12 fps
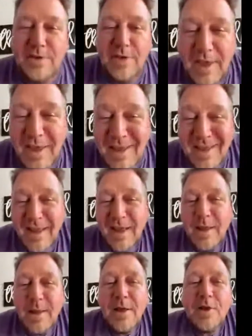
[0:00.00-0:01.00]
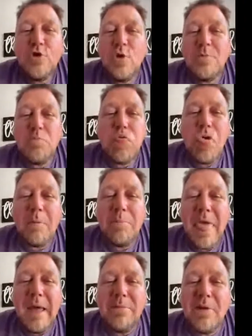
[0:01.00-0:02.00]
yeah, you
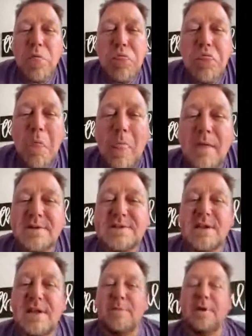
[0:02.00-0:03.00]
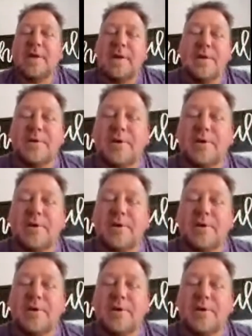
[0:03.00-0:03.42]
wouldn't be able to see me